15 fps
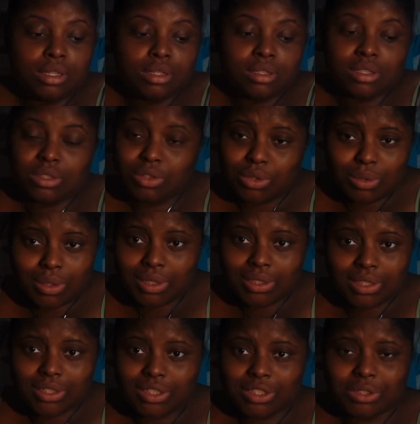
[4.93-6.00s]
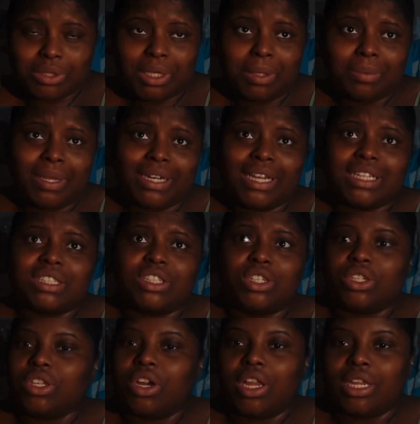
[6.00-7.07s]
to tune into the stream. Like that's
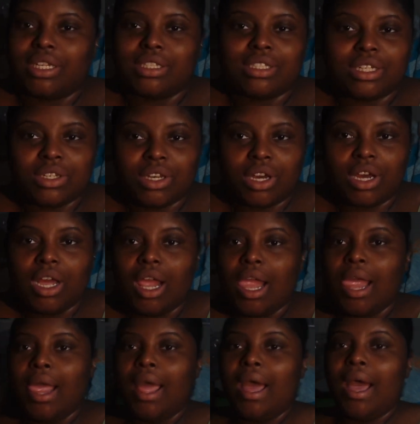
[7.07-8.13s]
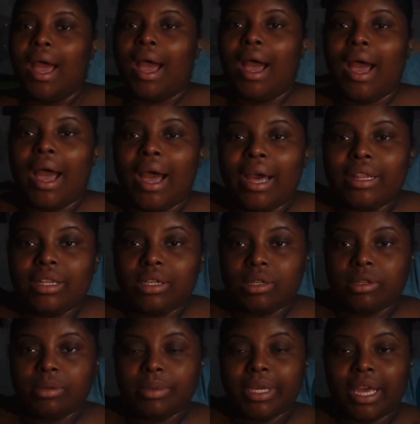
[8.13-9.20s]
literally all I can tell y'all. I
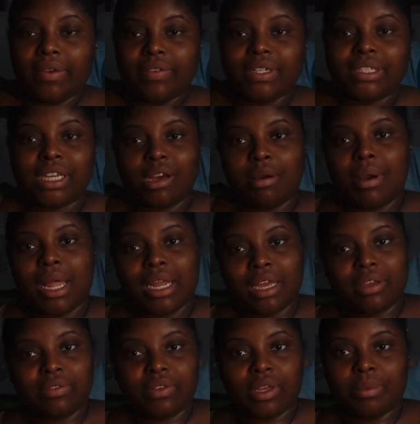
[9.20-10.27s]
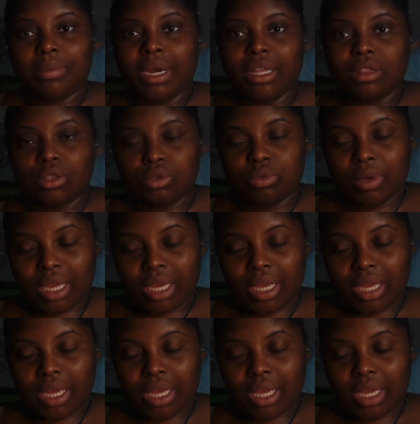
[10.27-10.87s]
literally be having the time of my life in my little